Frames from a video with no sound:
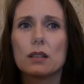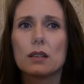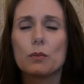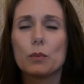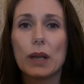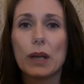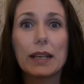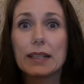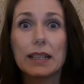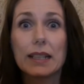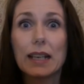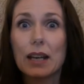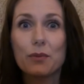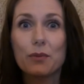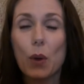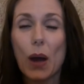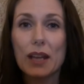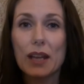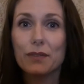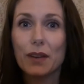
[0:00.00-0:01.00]
we didn't have
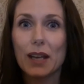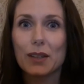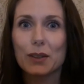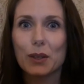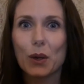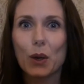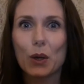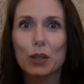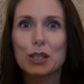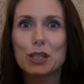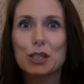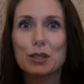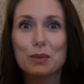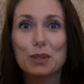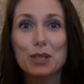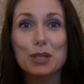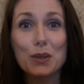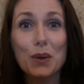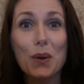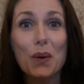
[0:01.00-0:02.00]
Wi-Fi in the cottage. It
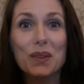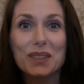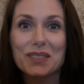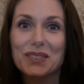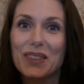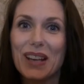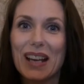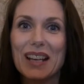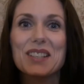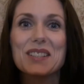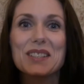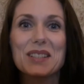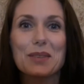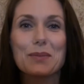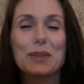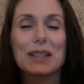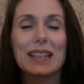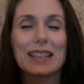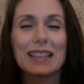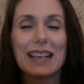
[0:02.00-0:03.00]
was so old-fashioned
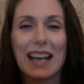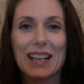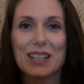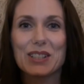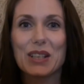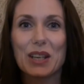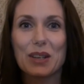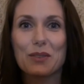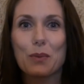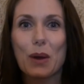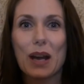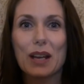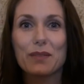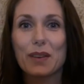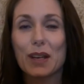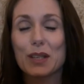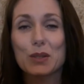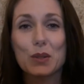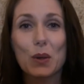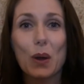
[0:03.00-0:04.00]
that we didn't actually have
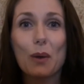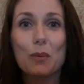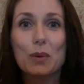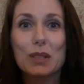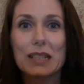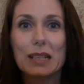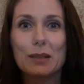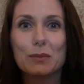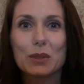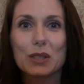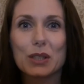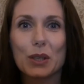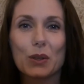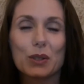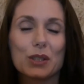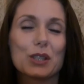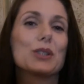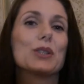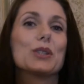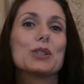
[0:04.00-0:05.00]
Wi-Fi, so I wasn't able to go
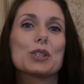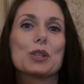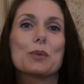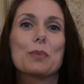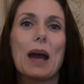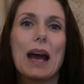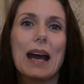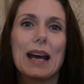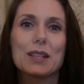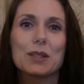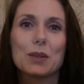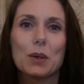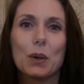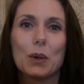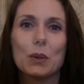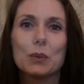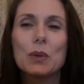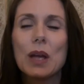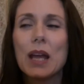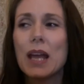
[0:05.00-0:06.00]
onto YouTube at
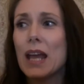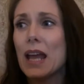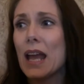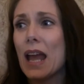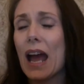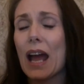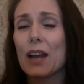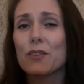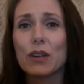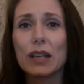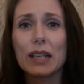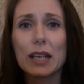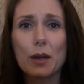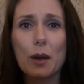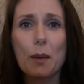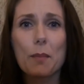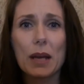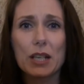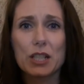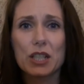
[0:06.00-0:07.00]
all. And right
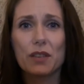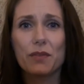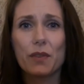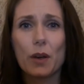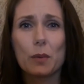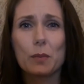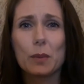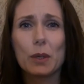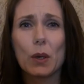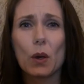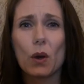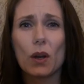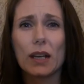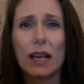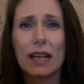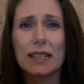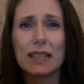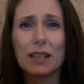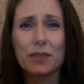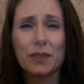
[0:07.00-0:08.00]
now I'm actually filming on
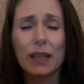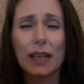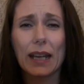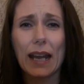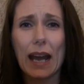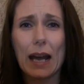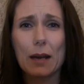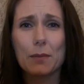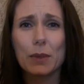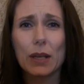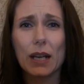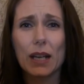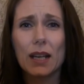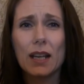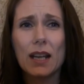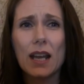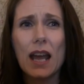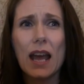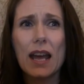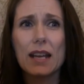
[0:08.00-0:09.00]
a different camera.
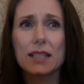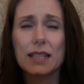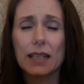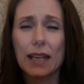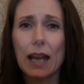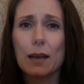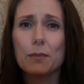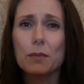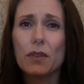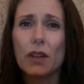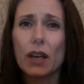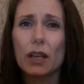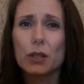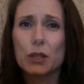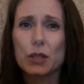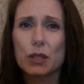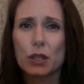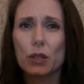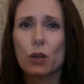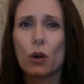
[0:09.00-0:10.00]
It's the camera that I
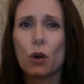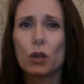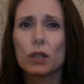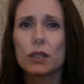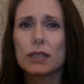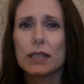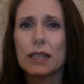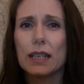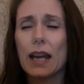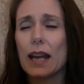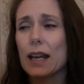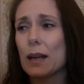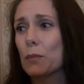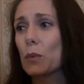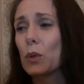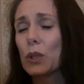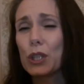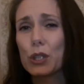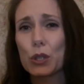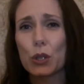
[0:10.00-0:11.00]
used on holiday and I'm
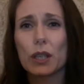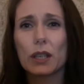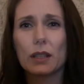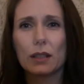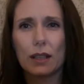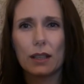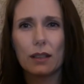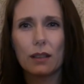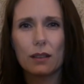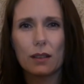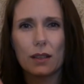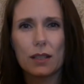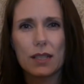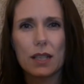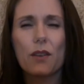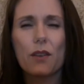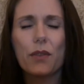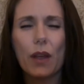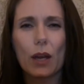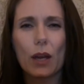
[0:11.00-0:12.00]
going to show you like the
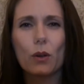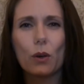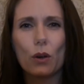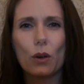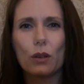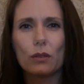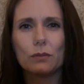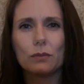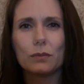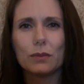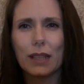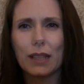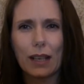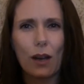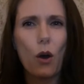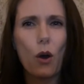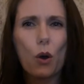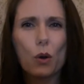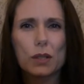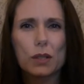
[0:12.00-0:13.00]
stuff that I got, like
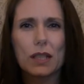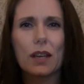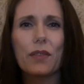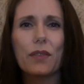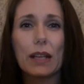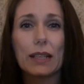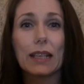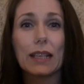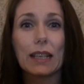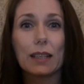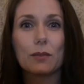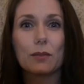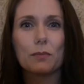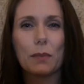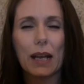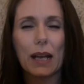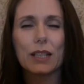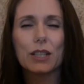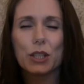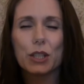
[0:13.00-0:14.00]
the whole stuff that I didn't
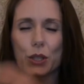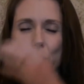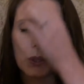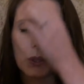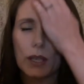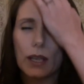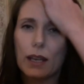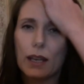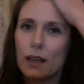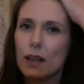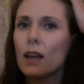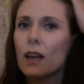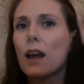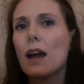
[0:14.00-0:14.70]
manage to show you